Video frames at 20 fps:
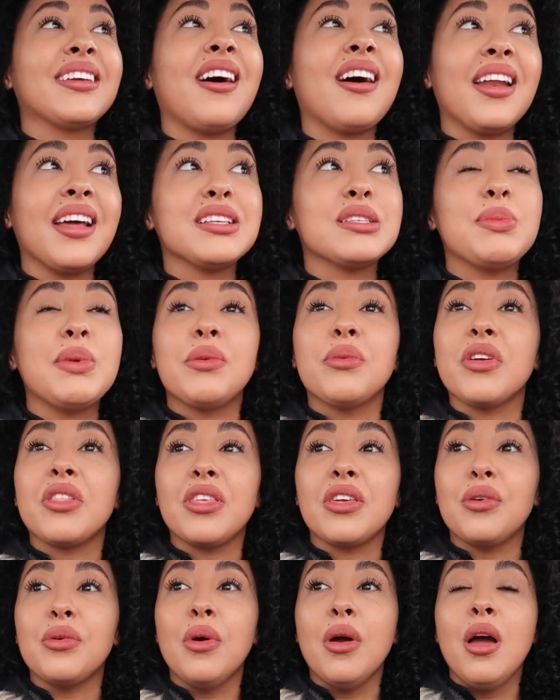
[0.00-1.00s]
God has been with
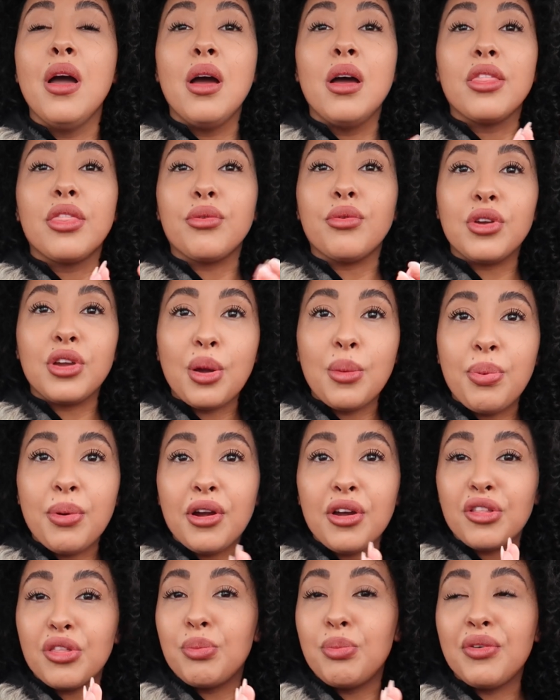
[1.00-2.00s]
you through your
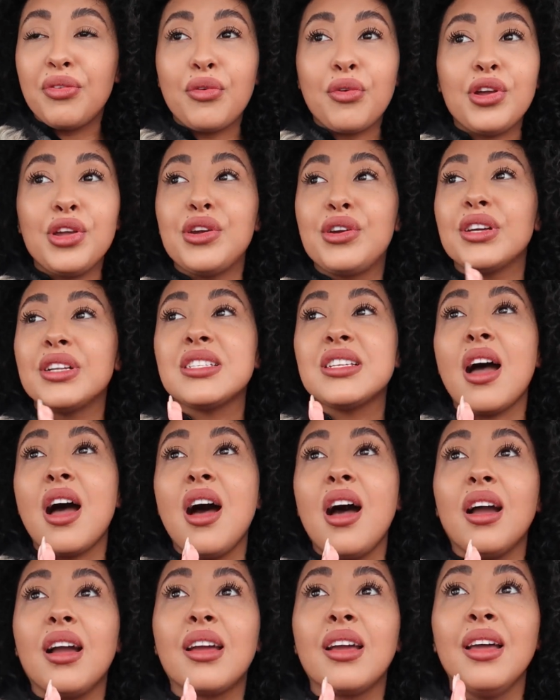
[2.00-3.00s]
birth, before you could
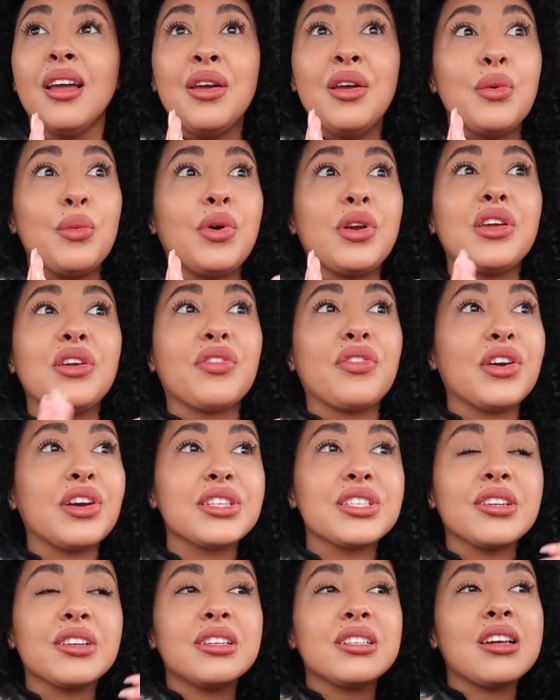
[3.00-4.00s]
talk, when you
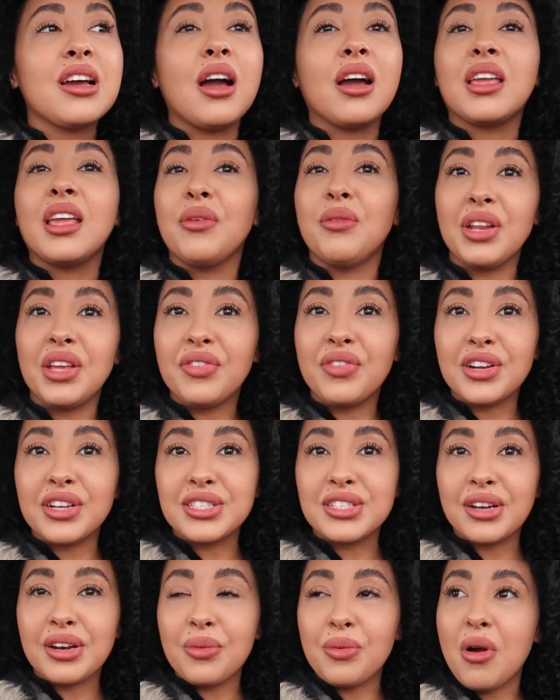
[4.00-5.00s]
first started talking, when you first
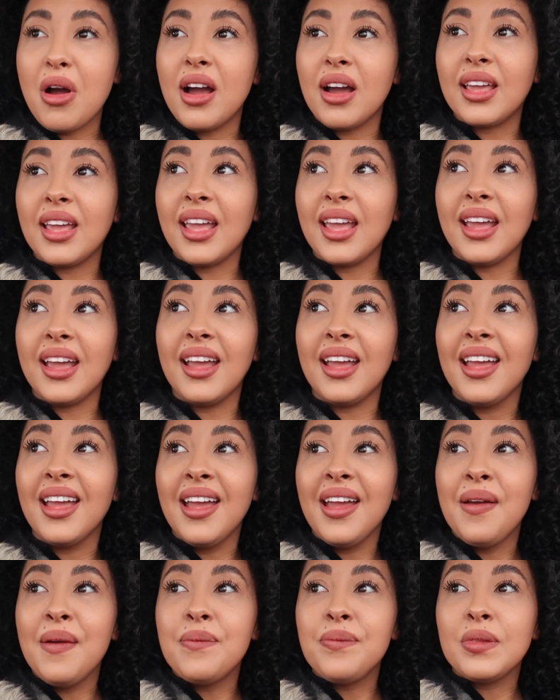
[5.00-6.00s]
started walking,
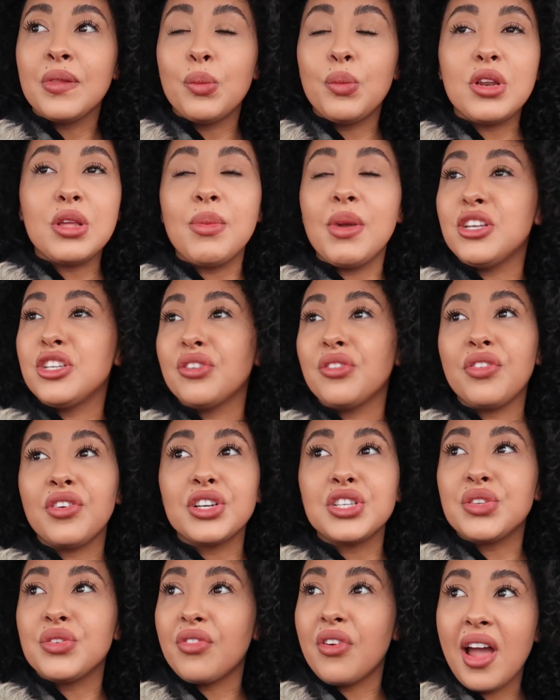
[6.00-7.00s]
when you made your
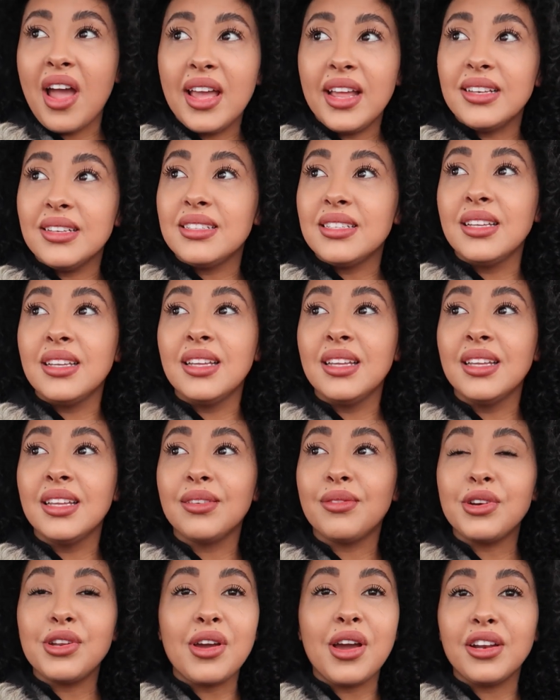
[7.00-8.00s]
first friend,
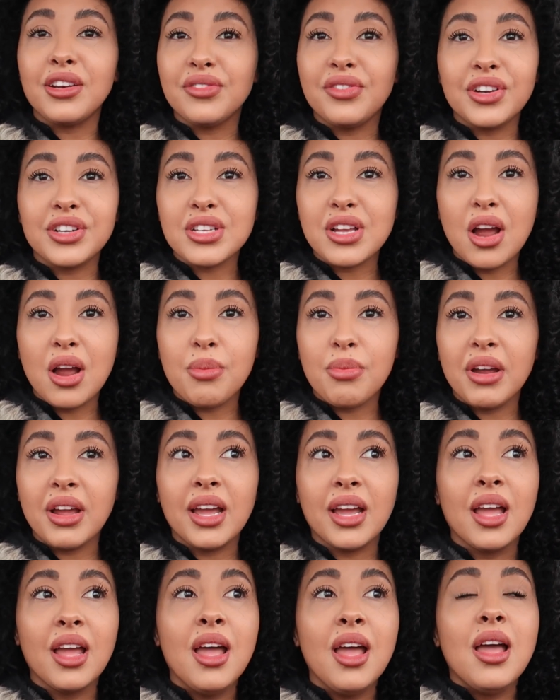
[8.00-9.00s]
when you had your first
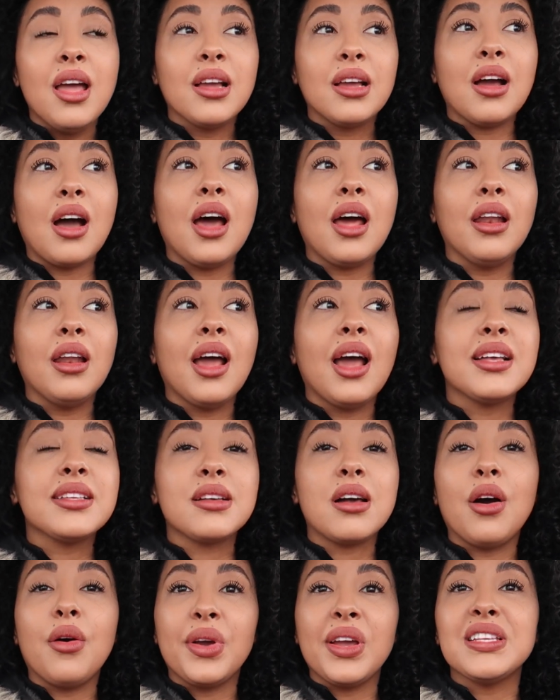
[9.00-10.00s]
heartbreak. God has
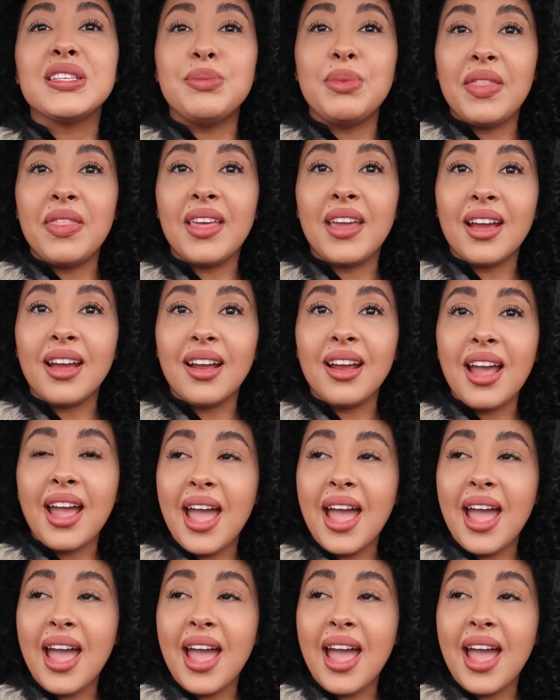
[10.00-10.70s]
always been there.